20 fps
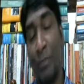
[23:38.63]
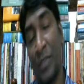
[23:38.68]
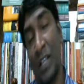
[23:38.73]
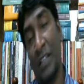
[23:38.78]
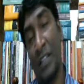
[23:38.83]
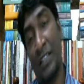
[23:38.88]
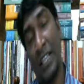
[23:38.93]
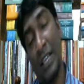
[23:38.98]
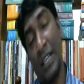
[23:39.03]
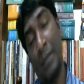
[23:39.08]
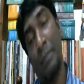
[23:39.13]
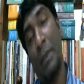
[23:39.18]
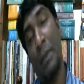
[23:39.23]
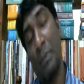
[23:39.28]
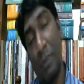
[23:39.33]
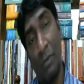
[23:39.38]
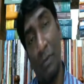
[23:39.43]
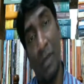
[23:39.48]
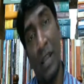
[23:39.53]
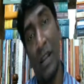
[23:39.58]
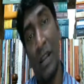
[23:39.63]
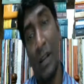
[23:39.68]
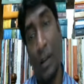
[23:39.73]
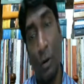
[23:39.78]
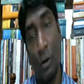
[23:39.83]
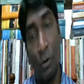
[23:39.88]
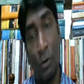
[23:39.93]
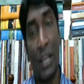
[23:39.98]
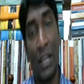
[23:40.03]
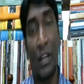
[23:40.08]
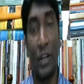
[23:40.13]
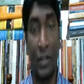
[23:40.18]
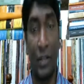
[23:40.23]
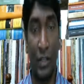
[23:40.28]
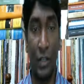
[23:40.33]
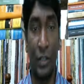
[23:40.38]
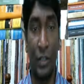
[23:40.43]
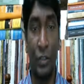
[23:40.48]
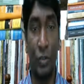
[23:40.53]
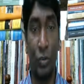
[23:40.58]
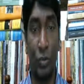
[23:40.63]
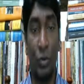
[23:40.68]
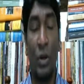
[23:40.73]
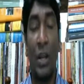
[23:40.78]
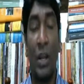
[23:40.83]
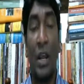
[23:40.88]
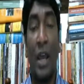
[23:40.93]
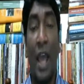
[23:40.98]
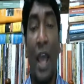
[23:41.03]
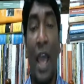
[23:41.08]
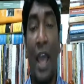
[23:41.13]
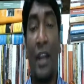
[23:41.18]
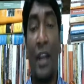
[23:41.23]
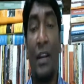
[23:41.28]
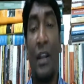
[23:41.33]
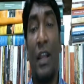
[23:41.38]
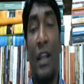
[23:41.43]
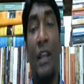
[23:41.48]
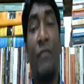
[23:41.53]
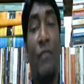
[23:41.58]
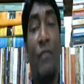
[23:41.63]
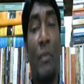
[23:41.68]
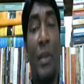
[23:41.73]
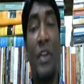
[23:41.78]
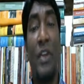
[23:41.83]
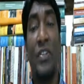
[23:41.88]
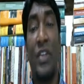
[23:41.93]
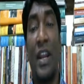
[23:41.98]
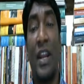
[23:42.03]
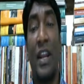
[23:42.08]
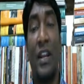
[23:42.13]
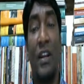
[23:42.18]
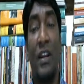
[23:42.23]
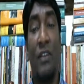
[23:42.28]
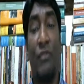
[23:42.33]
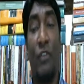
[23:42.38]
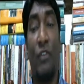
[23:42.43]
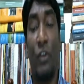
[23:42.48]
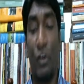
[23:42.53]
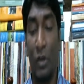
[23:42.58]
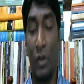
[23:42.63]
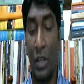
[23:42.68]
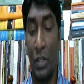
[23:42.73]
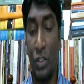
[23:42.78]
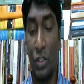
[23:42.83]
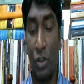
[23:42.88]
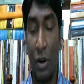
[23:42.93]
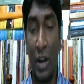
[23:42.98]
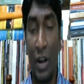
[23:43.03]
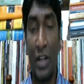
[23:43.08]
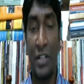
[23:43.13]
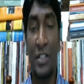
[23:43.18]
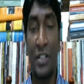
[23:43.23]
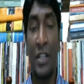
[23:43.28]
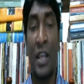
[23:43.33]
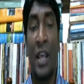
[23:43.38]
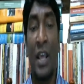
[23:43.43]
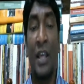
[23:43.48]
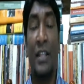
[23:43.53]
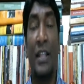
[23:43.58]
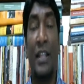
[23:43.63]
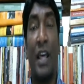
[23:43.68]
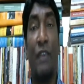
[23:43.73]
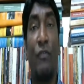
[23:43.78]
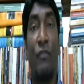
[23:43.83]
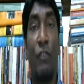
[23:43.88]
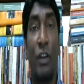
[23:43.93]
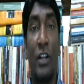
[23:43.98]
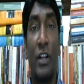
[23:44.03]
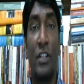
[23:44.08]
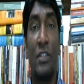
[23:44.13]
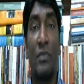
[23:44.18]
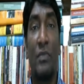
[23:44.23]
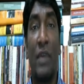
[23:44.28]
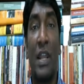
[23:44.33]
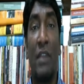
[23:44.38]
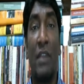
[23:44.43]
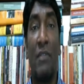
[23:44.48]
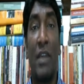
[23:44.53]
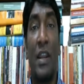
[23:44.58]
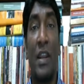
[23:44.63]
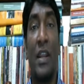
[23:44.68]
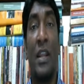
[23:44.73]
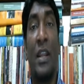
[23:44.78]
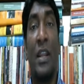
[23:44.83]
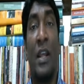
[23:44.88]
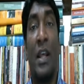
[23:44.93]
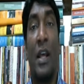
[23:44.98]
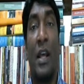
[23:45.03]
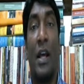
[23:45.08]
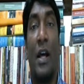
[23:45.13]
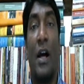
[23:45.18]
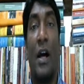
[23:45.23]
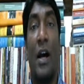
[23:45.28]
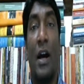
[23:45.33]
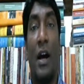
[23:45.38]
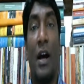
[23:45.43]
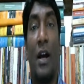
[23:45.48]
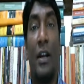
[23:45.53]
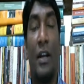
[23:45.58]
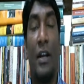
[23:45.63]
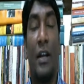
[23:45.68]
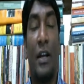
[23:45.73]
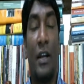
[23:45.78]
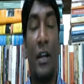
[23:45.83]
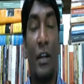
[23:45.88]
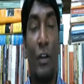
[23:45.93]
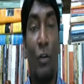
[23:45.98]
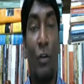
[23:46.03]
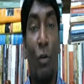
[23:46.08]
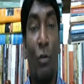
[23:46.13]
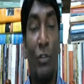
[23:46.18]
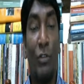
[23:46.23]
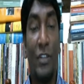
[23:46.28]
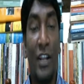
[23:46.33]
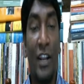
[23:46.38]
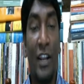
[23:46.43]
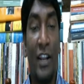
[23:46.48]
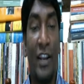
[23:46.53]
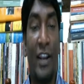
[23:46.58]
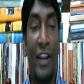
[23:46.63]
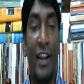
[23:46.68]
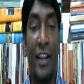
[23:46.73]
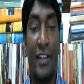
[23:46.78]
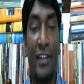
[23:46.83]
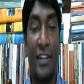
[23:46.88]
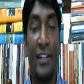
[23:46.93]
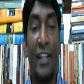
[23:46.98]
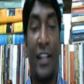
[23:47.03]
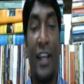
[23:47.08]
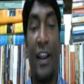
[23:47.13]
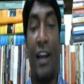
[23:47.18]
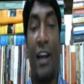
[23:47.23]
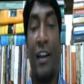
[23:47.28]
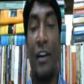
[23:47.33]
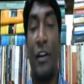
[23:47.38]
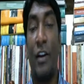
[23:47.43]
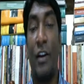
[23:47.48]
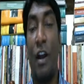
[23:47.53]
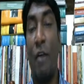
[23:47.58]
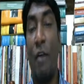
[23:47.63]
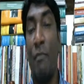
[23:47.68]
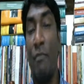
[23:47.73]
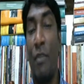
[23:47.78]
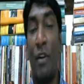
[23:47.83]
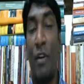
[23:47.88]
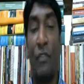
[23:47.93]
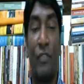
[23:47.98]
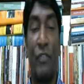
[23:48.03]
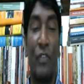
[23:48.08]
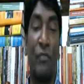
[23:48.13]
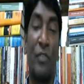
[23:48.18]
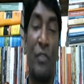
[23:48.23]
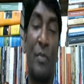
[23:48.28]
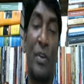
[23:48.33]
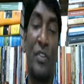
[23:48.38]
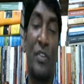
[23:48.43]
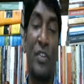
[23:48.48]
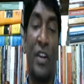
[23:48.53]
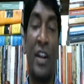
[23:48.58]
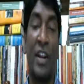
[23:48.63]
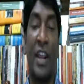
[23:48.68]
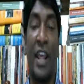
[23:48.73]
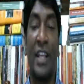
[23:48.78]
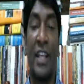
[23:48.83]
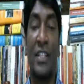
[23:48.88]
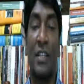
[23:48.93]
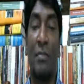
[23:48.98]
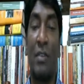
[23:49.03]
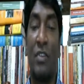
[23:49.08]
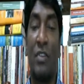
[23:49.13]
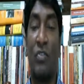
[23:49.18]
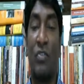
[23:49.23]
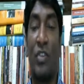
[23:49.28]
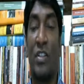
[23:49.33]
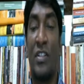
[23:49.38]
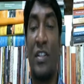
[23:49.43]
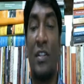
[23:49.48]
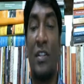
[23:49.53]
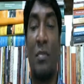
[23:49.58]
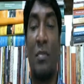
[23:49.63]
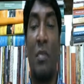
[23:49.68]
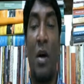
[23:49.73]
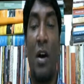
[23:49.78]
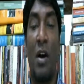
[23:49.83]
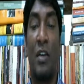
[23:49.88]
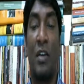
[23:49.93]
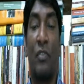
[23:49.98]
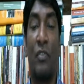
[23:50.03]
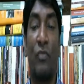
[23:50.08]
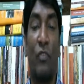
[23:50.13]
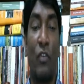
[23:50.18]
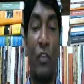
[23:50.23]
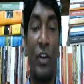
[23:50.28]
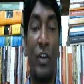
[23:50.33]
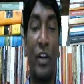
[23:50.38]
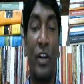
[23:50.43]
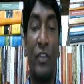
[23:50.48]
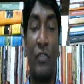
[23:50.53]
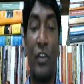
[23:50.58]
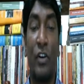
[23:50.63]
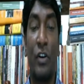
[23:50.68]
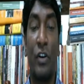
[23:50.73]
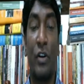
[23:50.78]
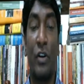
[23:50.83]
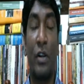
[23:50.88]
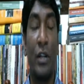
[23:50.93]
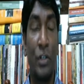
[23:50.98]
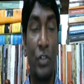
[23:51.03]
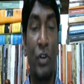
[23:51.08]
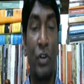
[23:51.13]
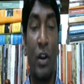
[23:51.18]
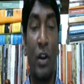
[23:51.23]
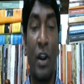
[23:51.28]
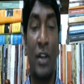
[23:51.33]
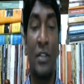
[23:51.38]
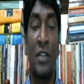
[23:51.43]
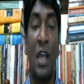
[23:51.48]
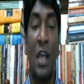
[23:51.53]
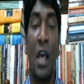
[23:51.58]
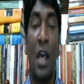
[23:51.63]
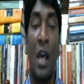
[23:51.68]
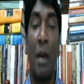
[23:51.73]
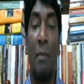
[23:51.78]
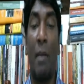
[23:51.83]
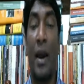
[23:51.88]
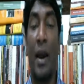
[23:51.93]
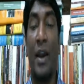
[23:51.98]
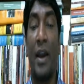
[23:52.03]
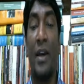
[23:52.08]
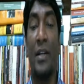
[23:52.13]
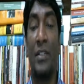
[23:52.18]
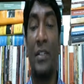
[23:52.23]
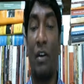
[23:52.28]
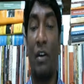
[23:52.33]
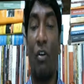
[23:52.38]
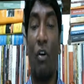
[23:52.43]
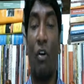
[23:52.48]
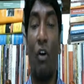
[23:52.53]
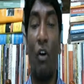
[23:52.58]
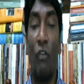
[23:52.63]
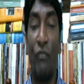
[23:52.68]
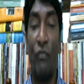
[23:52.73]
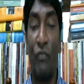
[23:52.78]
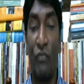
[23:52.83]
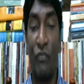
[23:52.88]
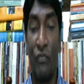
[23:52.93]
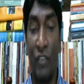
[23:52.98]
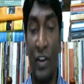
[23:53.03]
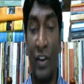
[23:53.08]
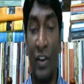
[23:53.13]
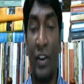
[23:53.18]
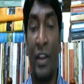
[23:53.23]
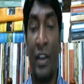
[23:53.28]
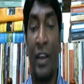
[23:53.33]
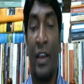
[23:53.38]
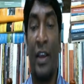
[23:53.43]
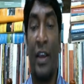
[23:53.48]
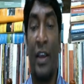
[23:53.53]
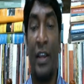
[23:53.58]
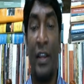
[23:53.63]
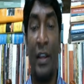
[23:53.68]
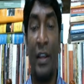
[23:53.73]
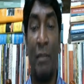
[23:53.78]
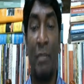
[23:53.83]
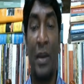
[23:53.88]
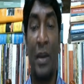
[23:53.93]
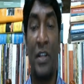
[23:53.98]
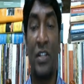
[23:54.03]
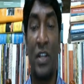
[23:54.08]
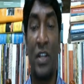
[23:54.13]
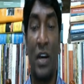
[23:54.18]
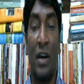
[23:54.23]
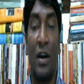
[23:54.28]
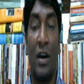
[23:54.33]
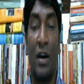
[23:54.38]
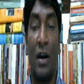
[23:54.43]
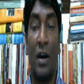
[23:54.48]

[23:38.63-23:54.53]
thing people were looking into. And information and insurance therefore is very closely related. There are number of information asymmetries in the market for insurance. Buyers are often in a better